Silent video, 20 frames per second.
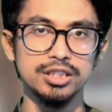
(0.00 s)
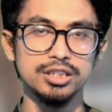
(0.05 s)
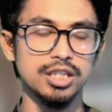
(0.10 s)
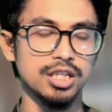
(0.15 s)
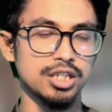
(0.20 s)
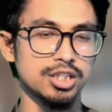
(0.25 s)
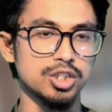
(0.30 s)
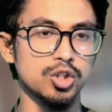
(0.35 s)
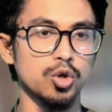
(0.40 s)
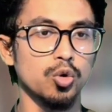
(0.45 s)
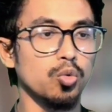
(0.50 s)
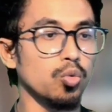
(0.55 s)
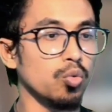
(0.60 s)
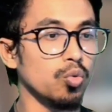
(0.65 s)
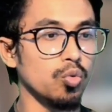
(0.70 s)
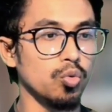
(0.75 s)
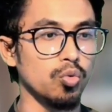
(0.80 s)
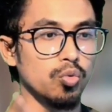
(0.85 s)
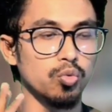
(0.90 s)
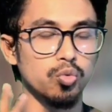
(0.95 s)
just
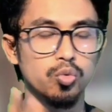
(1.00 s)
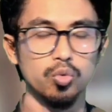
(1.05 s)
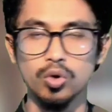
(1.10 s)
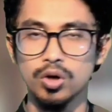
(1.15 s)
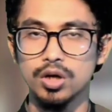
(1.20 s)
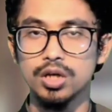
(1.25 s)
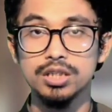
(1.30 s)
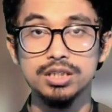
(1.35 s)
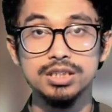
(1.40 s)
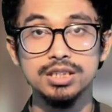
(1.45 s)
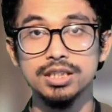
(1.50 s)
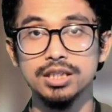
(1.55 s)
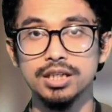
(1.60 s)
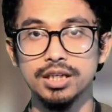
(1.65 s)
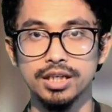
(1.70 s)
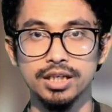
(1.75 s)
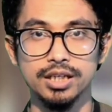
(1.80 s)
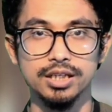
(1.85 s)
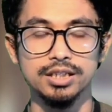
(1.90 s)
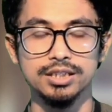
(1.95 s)
washed
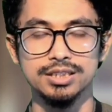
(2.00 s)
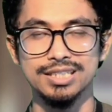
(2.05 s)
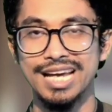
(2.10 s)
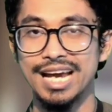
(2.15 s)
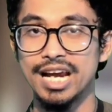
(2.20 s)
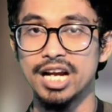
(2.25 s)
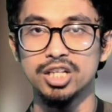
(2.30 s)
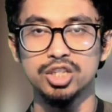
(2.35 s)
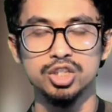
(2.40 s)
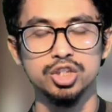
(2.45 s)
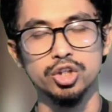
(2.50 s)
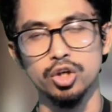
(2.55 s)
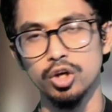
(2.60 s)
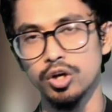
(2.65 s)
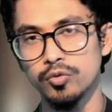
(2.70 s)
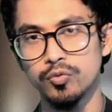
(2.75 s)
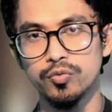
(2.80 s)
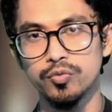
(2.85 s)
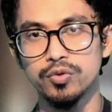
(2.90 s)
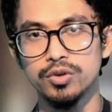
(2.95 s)
his hands
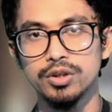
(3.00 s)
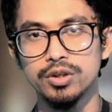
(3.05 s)
off.